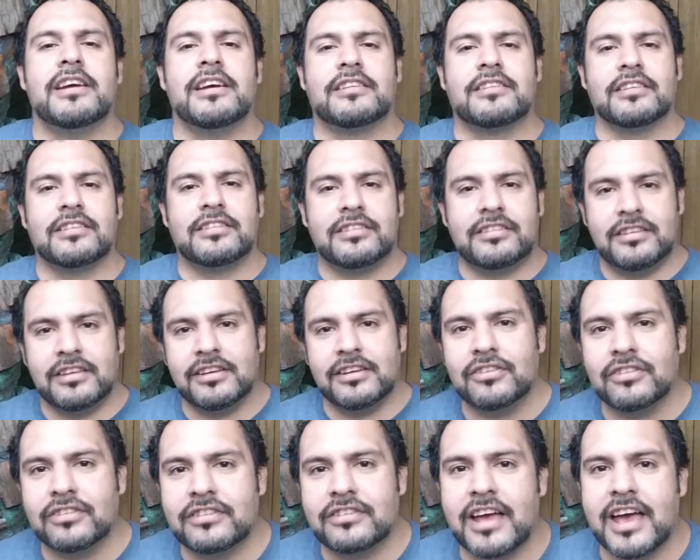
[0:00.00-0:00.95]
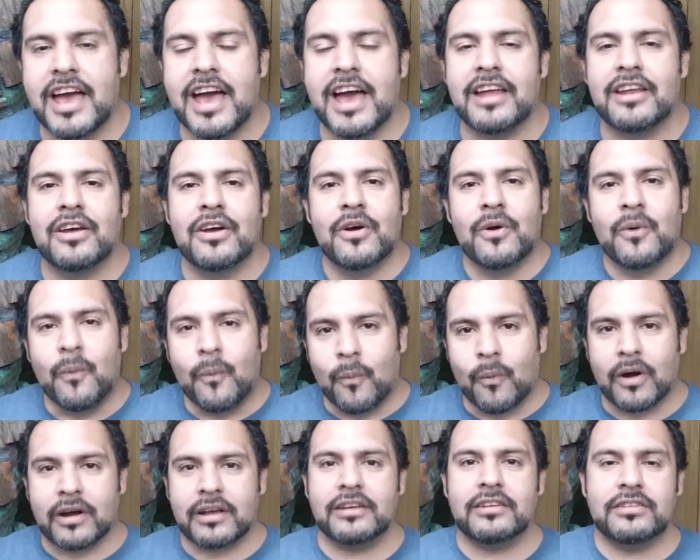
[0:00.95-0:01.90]
It's a single dad
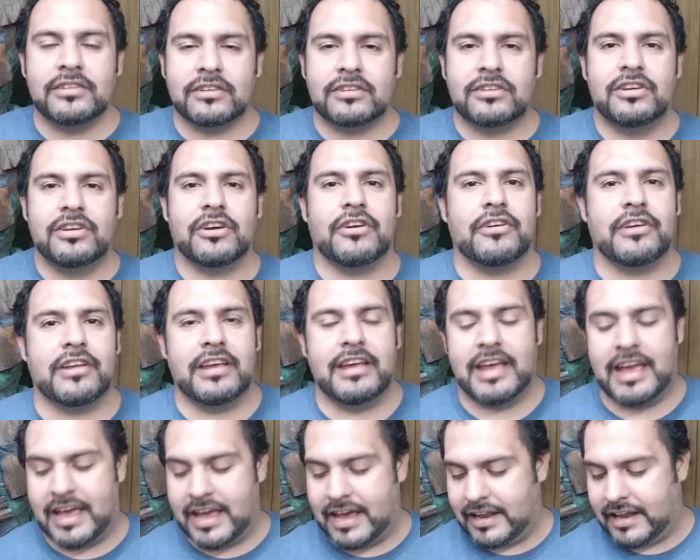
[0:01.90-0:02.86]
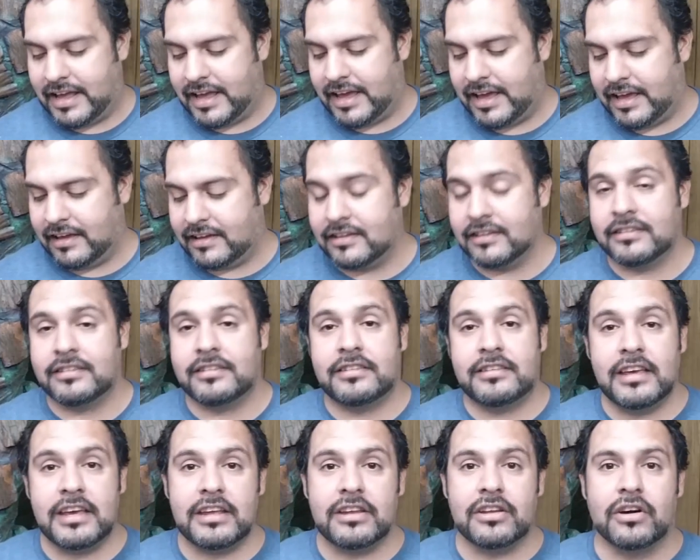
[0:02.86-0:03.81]
working security at a
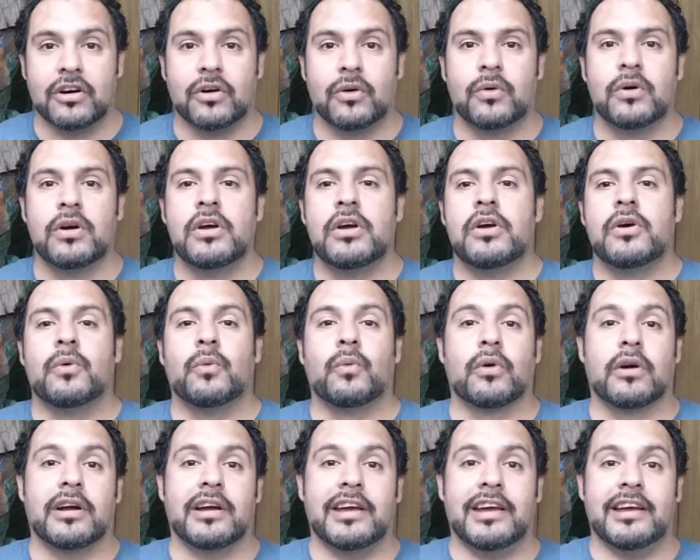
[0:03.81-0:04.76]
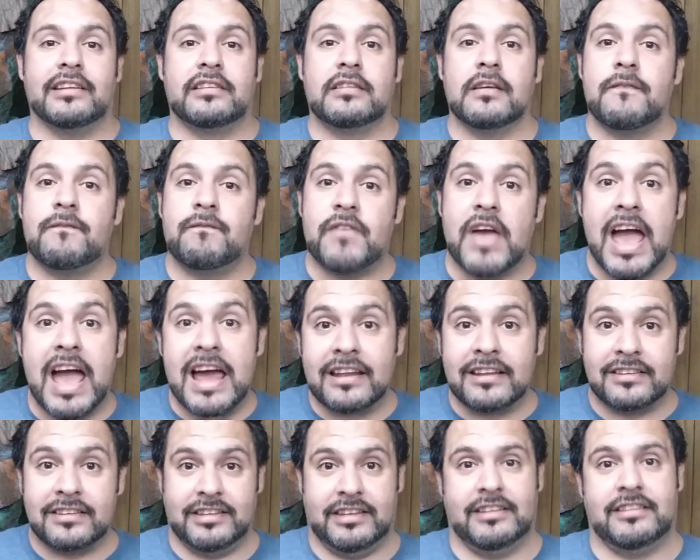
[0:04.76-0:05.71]
casino where it's
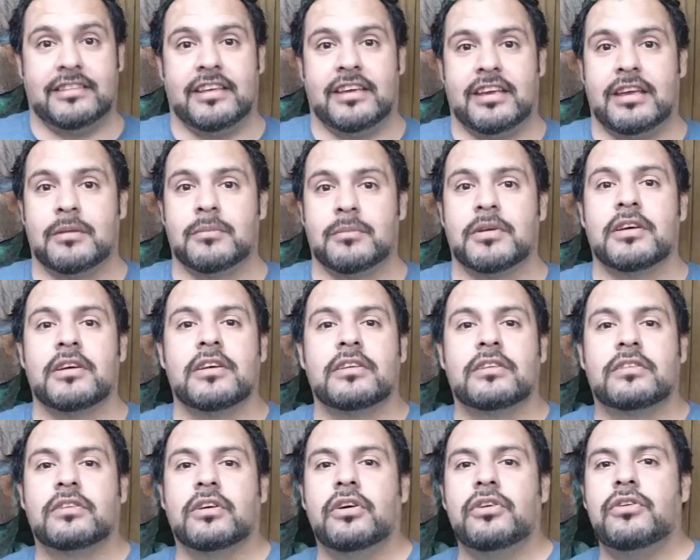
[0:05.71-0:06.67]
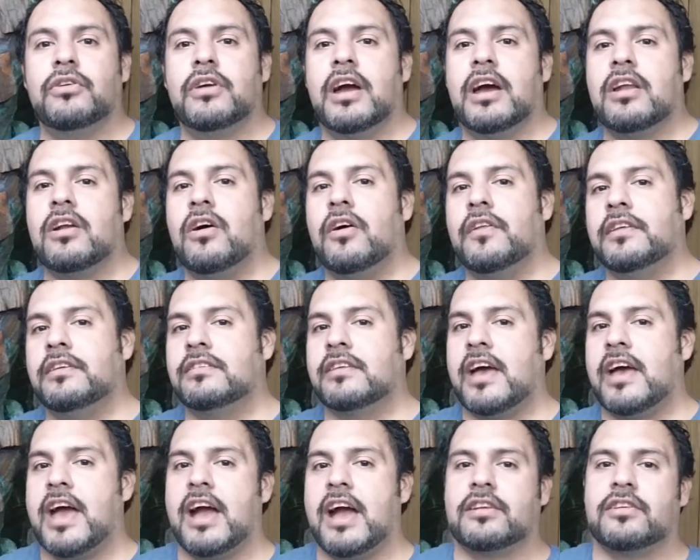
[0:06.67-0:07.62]
fantasy themed. So you got all
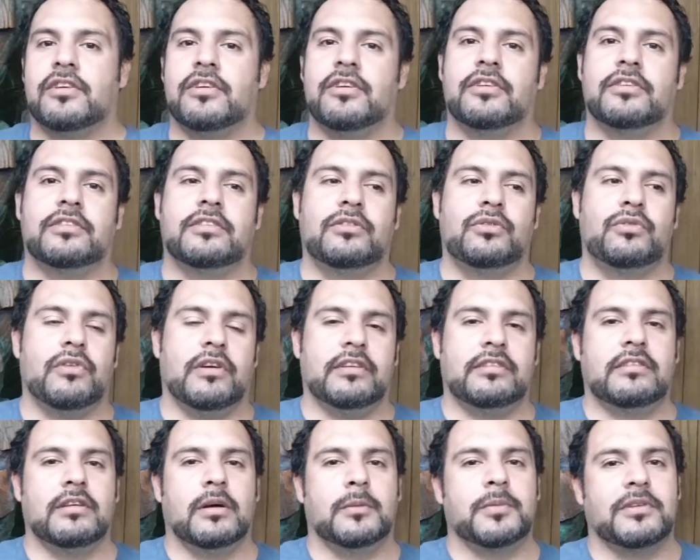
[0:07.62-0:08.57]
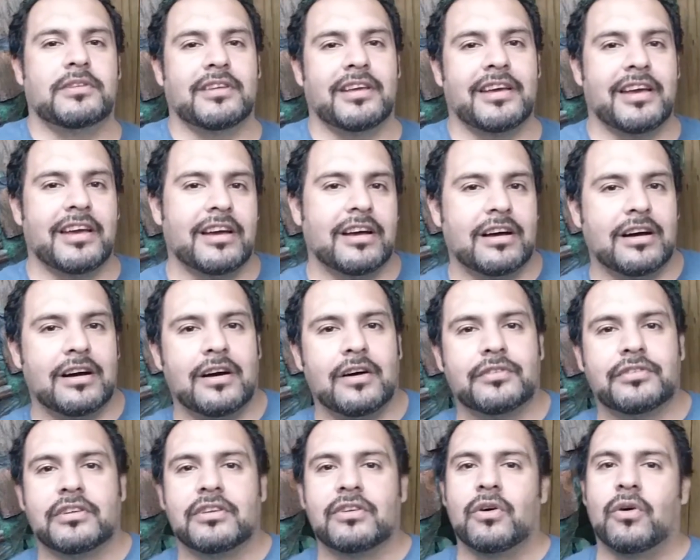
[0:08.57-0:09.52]
these actors dressed up as
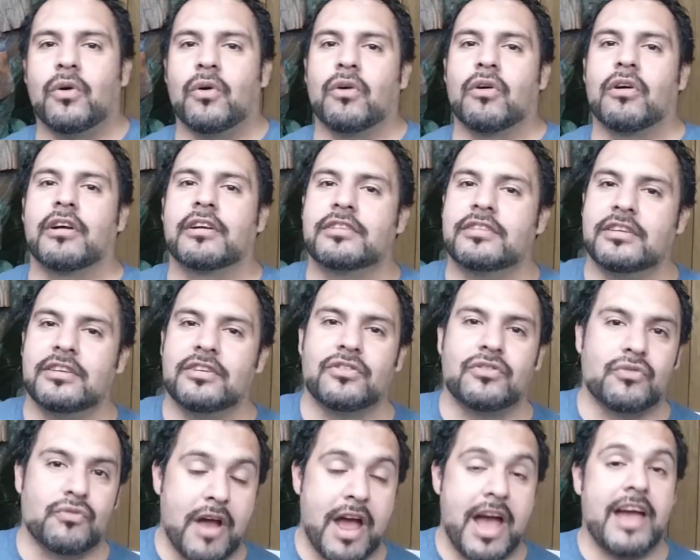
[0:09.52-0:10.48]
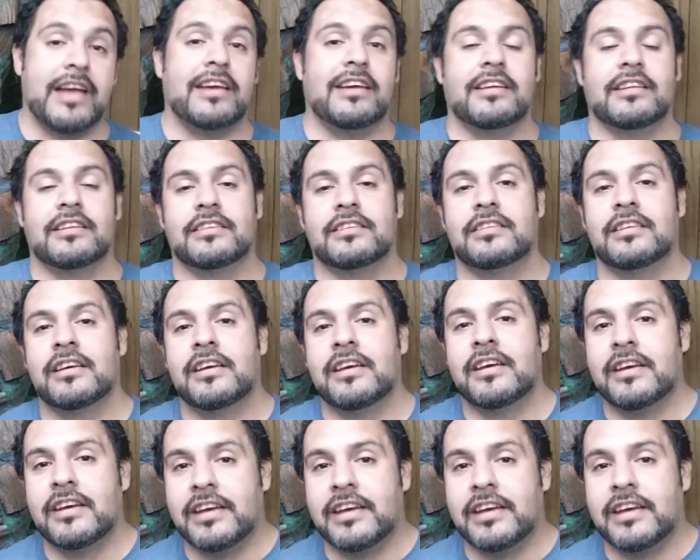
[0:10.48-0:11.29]
elves and orcs and dragons.